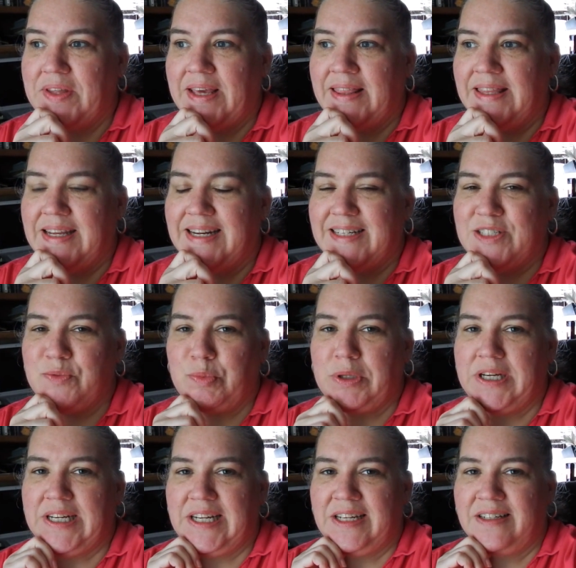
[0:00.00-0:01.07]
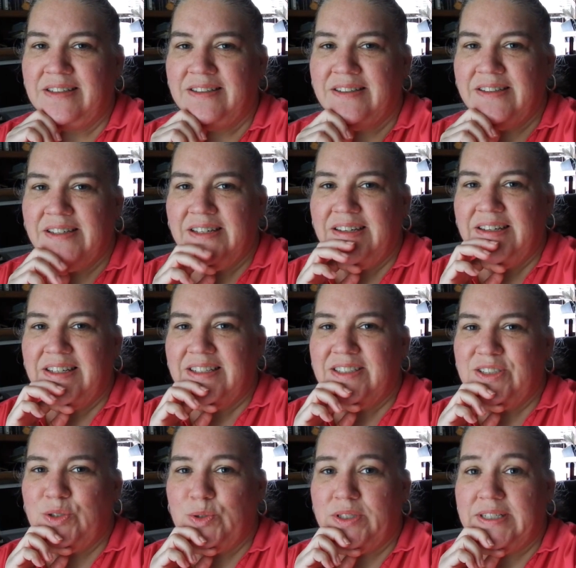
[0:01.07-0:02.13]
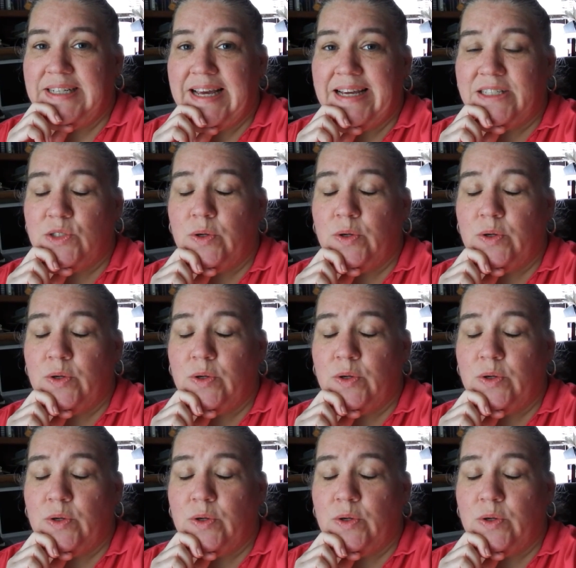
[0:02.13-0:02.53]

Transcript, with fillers: and then explaining to the tag.